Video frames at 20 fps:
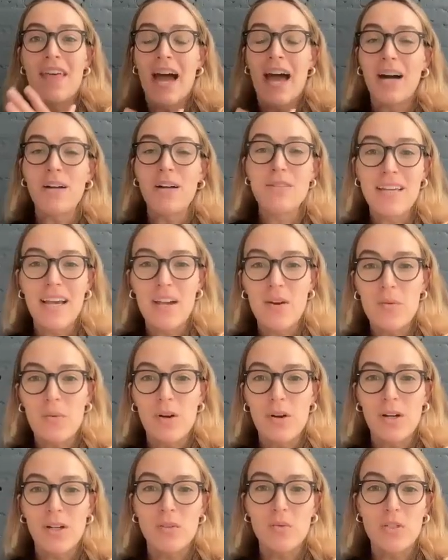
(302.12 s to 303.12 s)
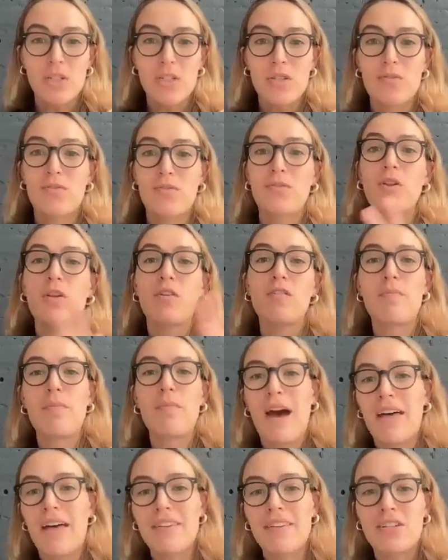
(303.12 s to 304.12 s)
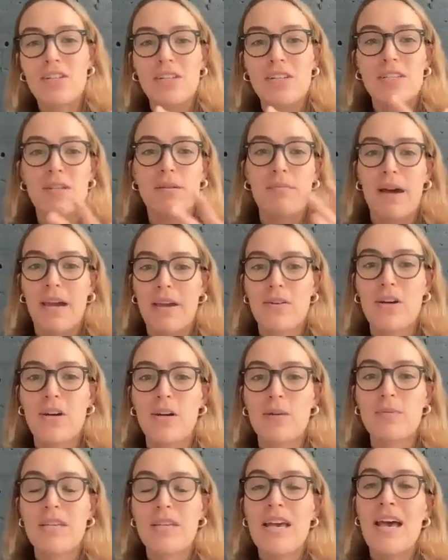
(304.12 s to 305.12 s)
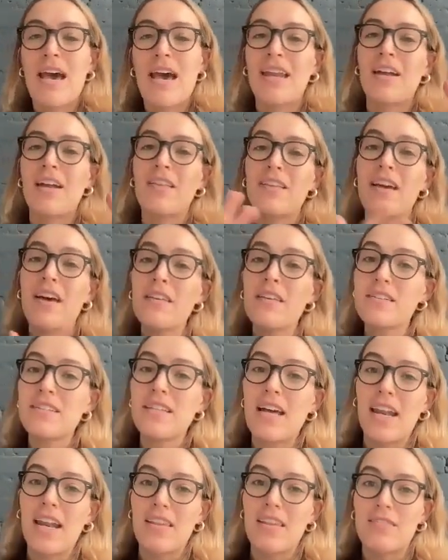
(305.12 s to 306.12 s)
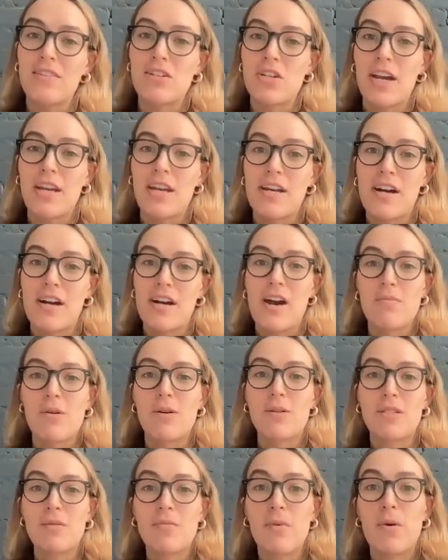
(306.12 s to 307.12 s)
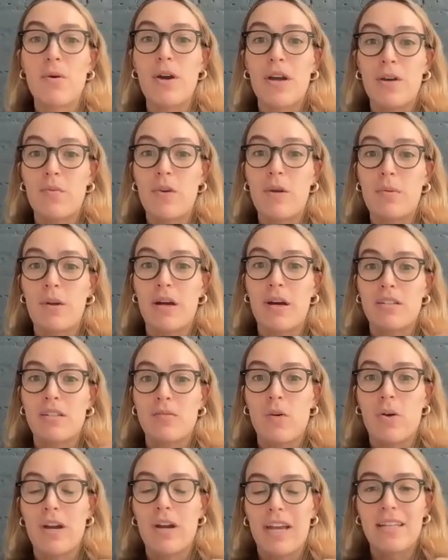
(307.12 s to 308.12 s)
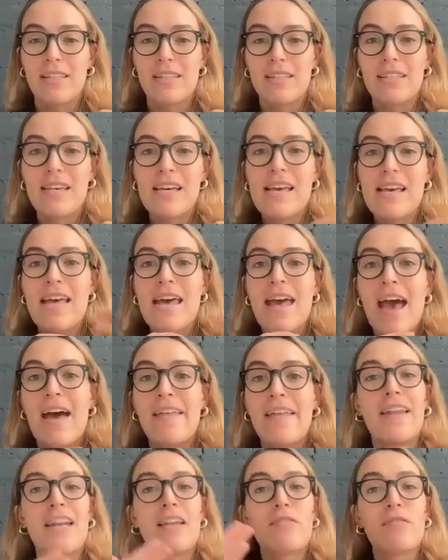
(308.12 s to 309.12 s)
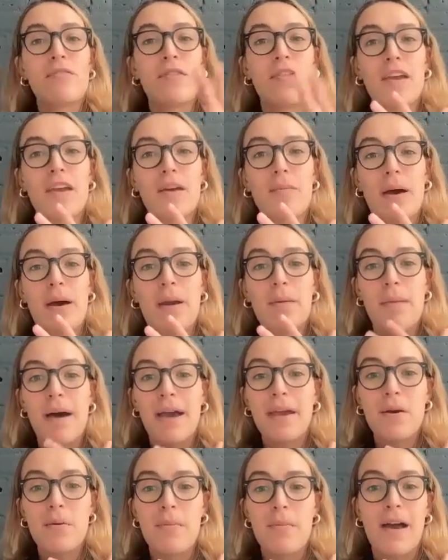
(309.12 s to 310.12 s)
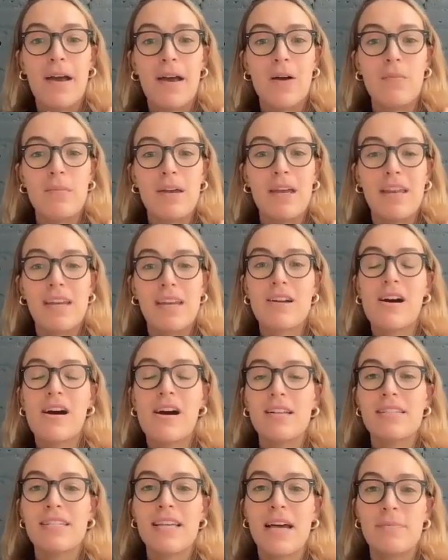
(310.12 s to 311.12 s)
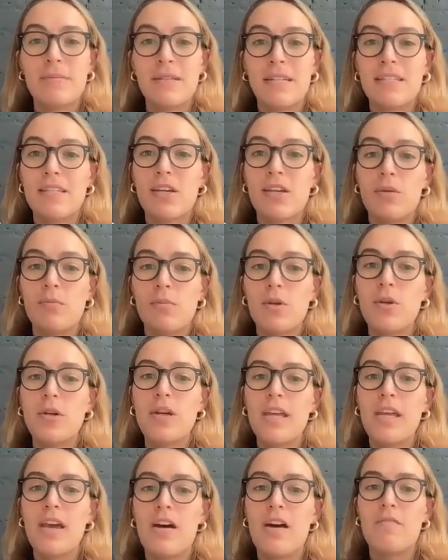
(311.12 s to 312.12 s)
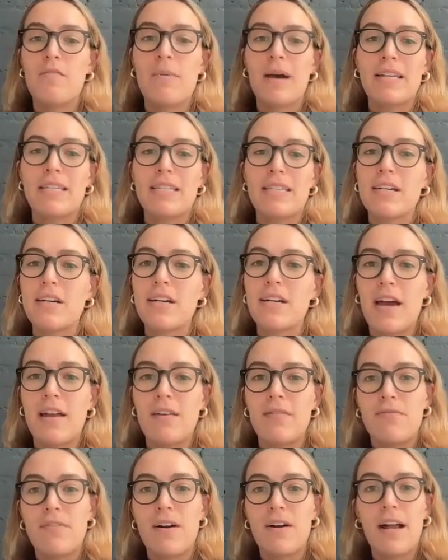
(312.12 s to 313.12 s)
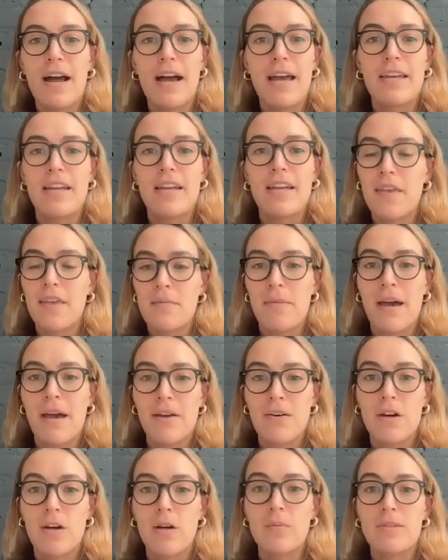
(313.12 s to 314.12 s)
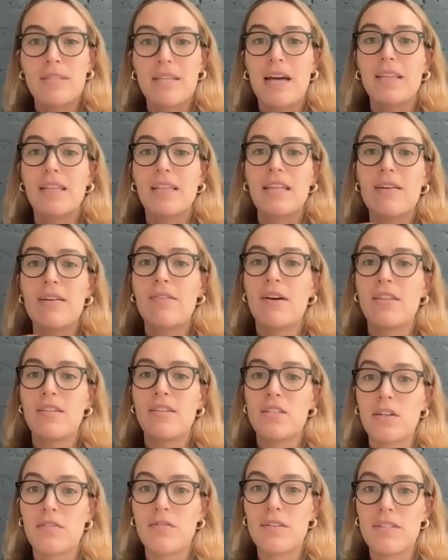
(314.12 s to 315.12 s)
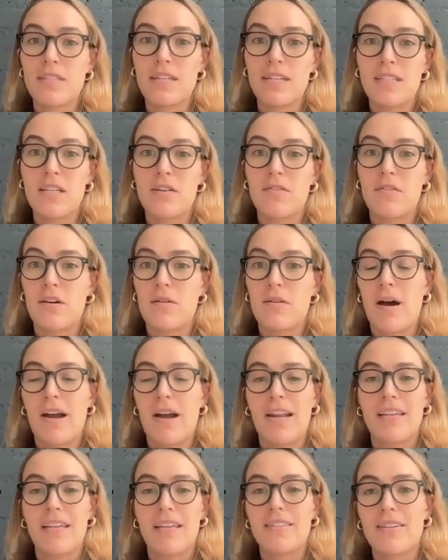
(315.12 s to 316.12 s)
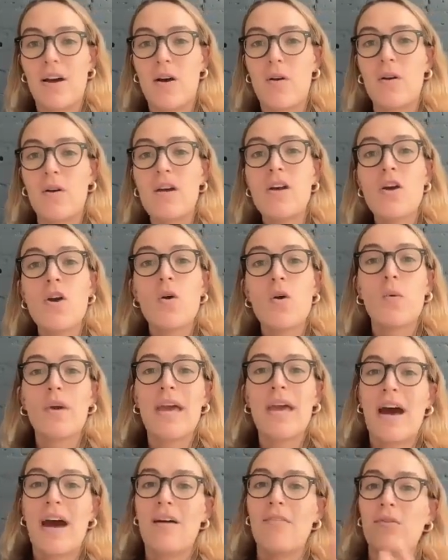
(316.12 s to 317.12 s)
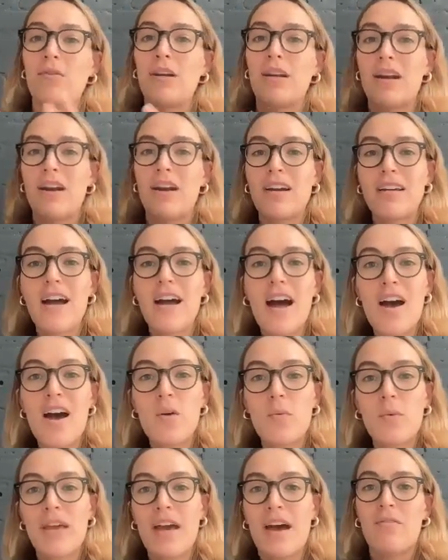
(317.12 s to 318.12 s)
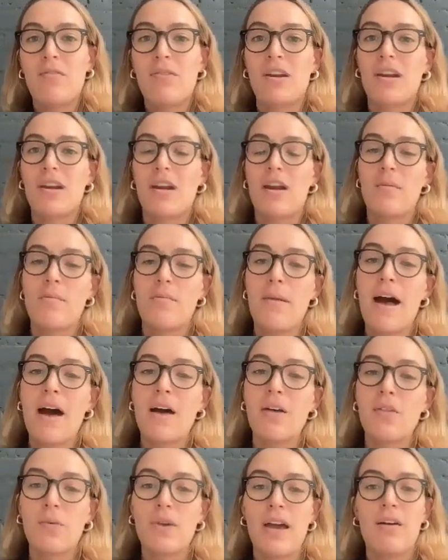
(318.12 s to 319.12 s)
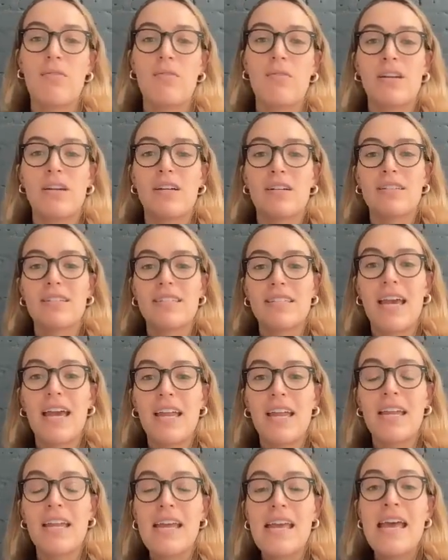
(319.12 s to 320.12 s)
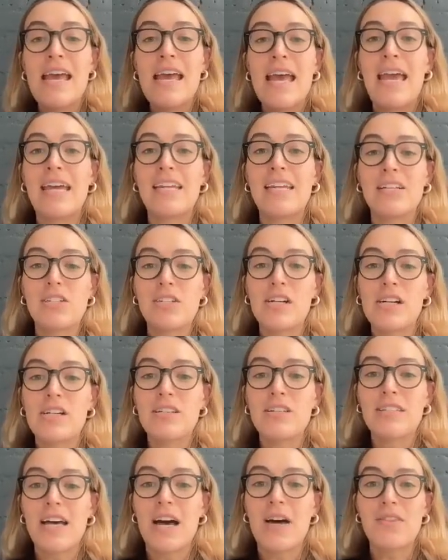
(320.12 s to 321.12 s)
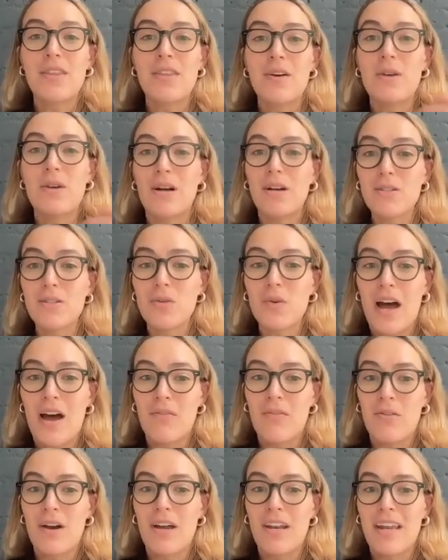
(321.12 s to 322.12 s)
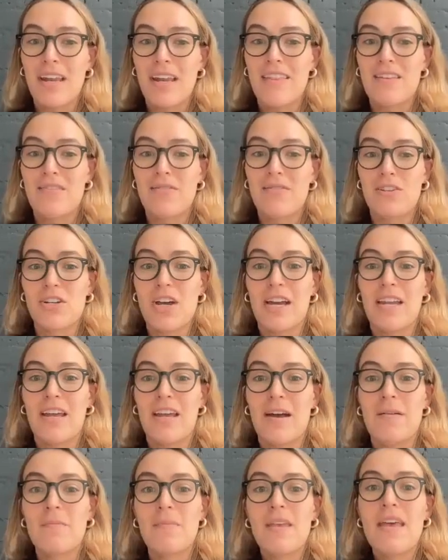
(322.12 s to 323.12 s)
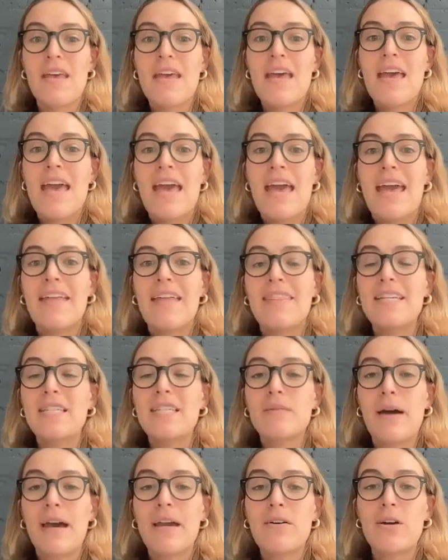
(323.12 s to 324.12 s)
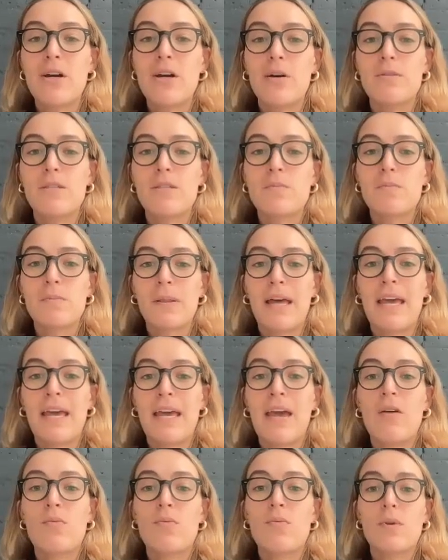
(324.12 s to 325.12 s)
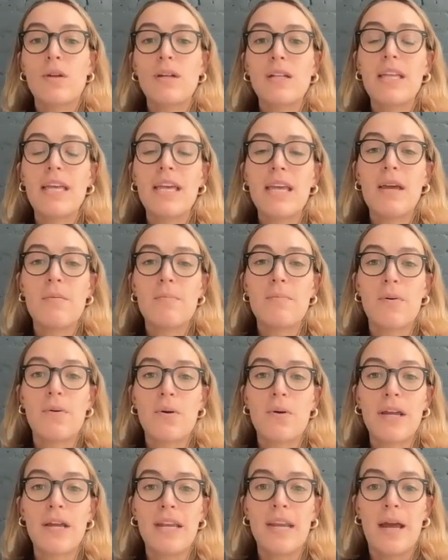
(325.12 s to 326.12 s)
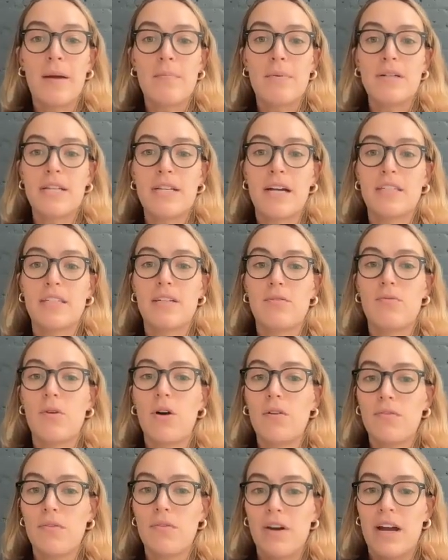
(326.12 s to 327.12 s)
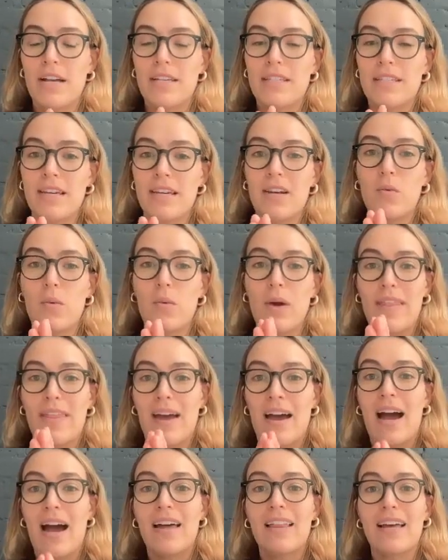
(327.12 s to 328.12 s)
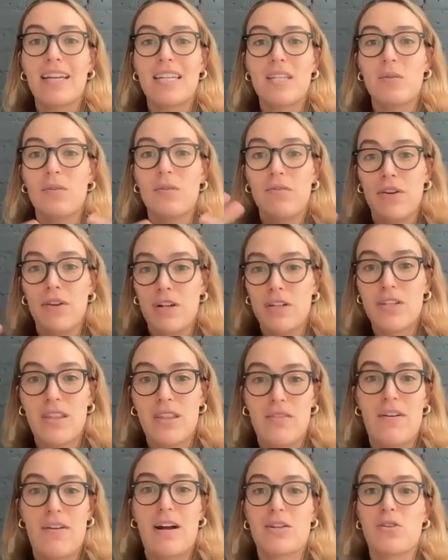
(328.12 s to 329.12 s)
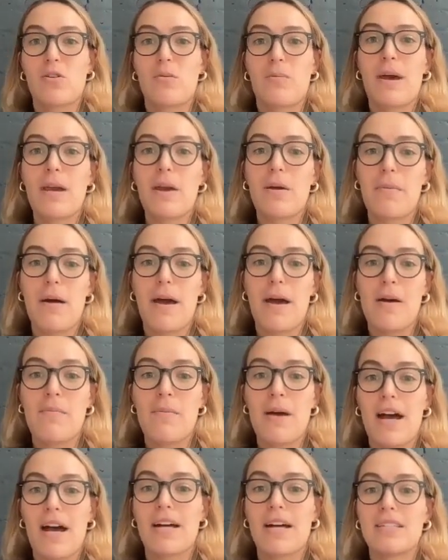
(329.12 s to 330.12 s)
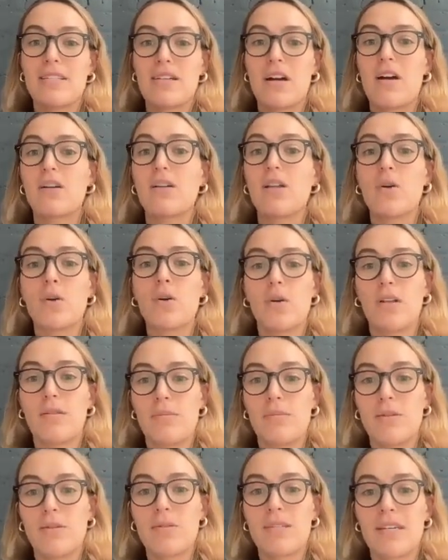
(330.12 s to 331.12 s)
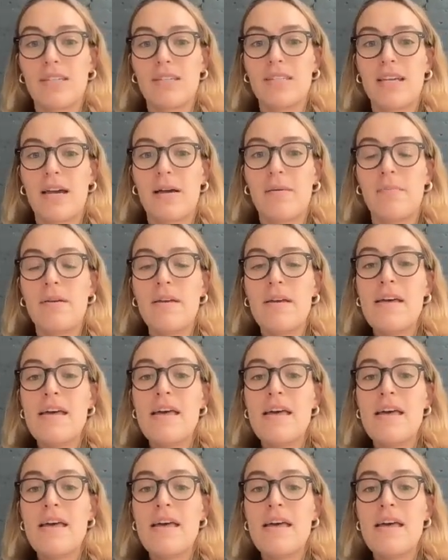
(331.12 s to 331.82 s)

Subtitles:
the outside world, which is full of pathogens and microbes, and on the other side of the vagina, our most important reproductive organs. And then if you think about a microbiome, in concept, it's a community of bacteria and fungi and other microbes that live on the surfaces of our body. So we have one in our gut, we have one in our mouth, we have one in our skin, and it turns out that we also have one in the vagina. And these microbes play a really important and protective role for us in a way that I like to refer to the vaginal microbiome as our local immune system.